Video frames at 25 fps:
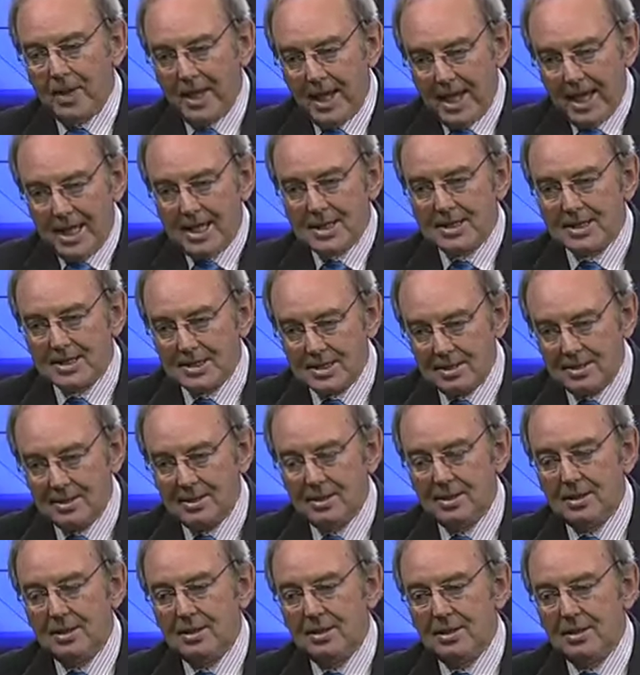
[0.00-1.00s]
as
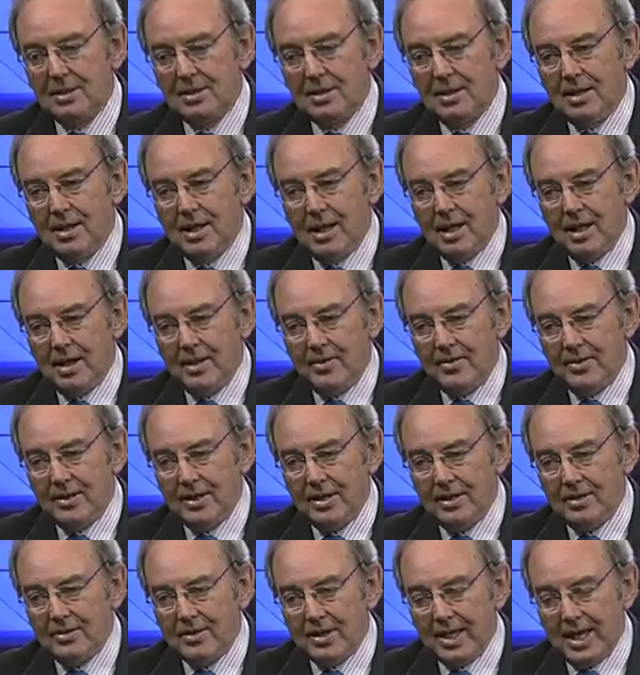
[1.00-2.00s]

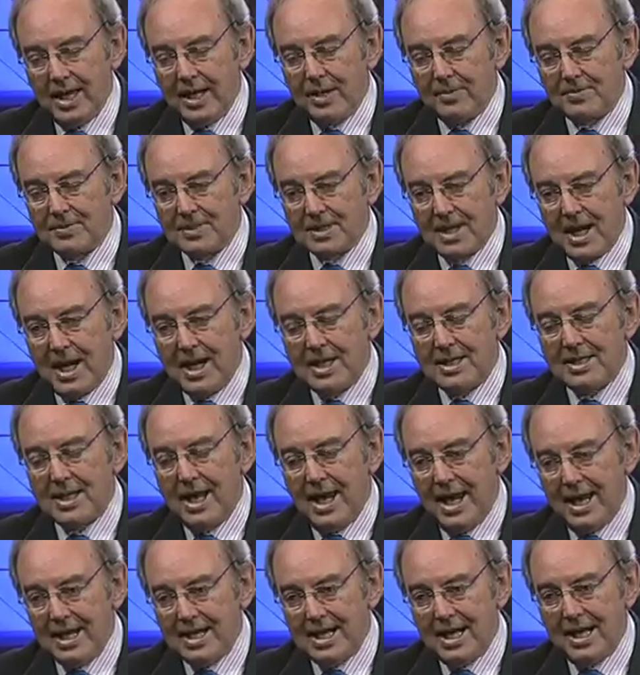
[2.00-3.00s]
the head of state
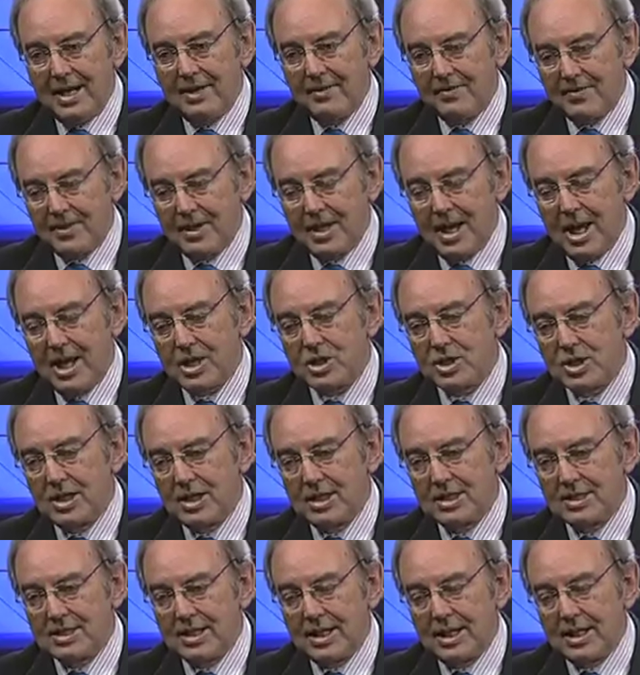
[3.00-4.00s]
and head of the national
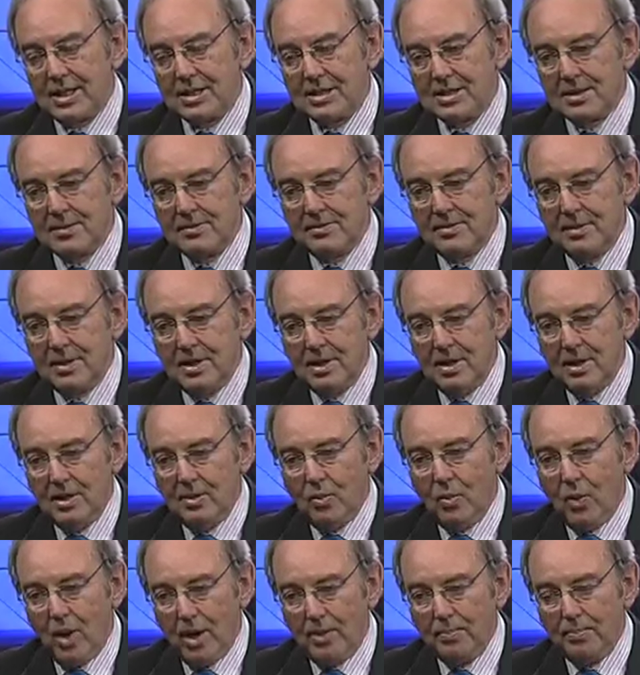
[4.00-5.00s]
executive.
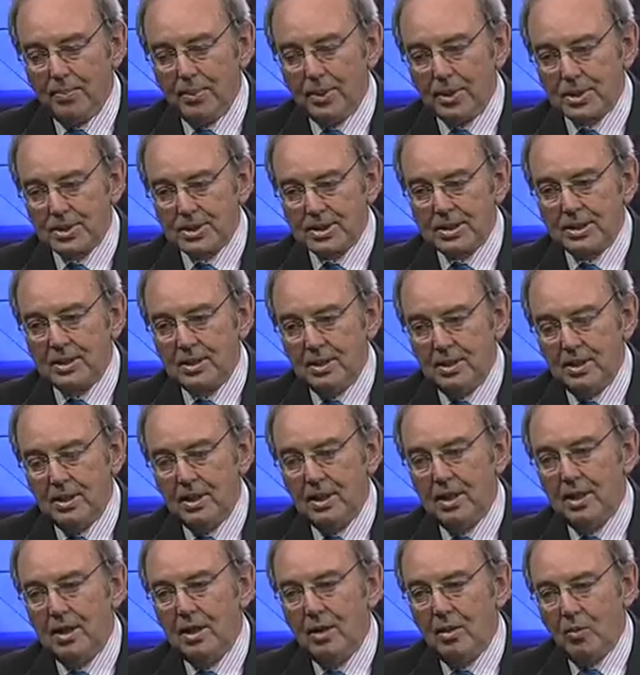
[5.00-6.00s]
One person,
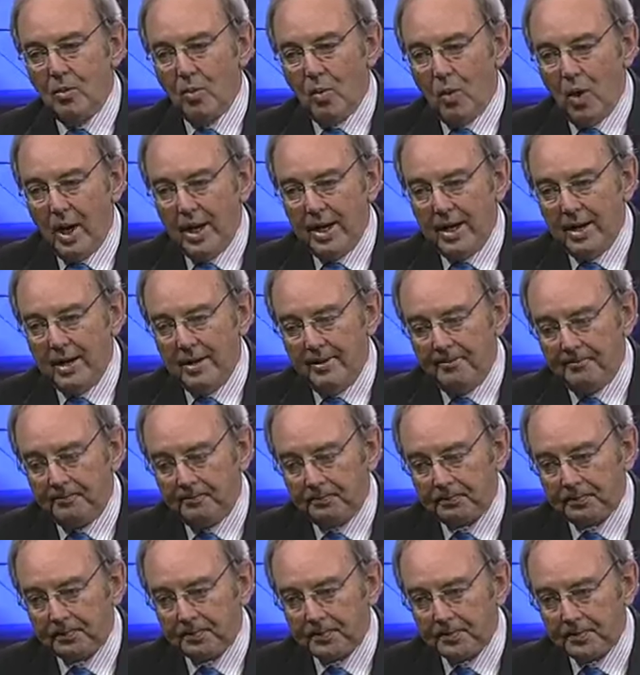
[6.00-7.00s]
one
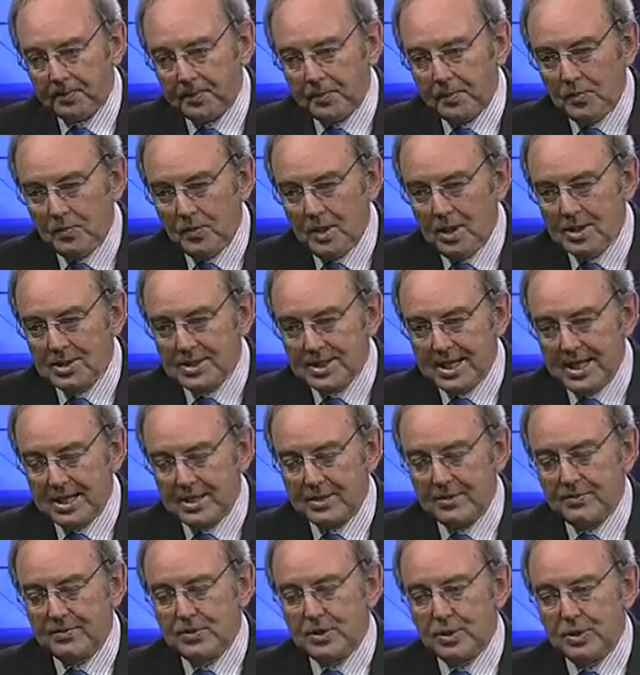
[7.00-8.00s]

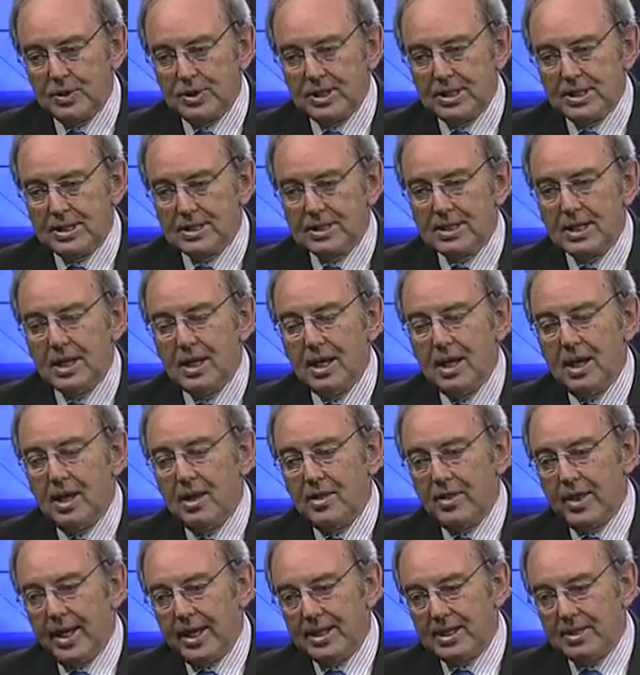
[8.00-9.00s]
set of duties
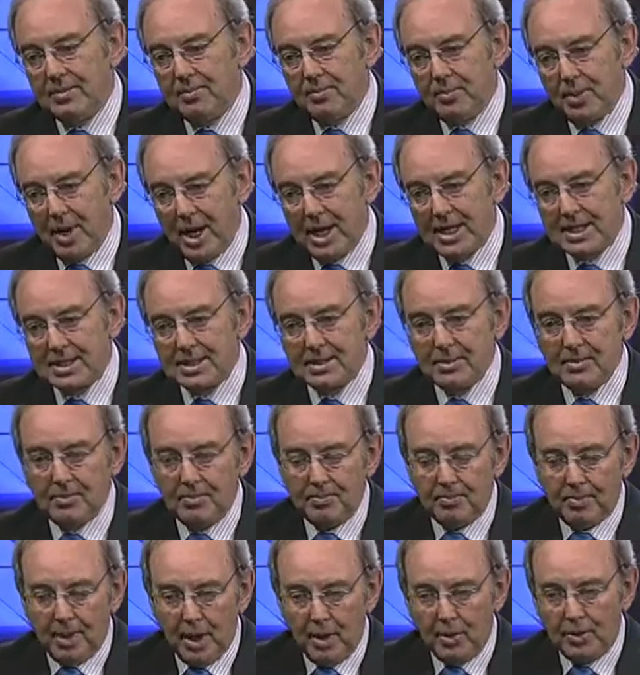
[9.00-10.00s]
that embrace
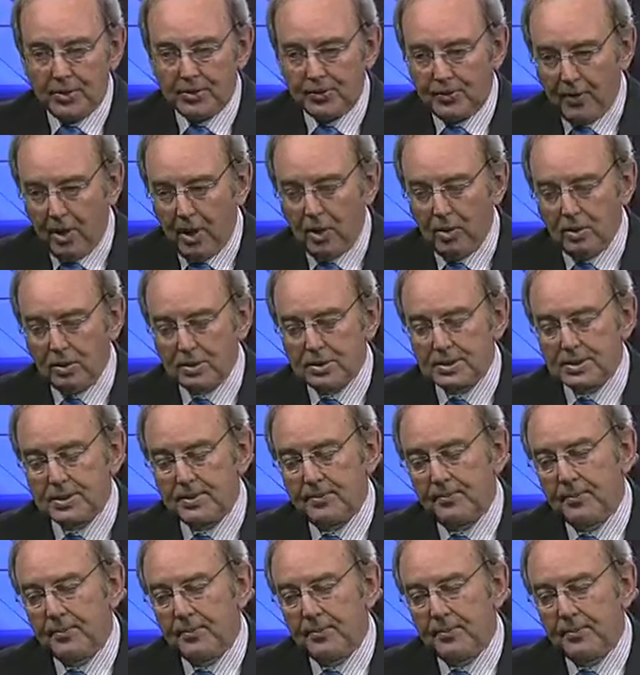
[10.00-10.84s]
both roles.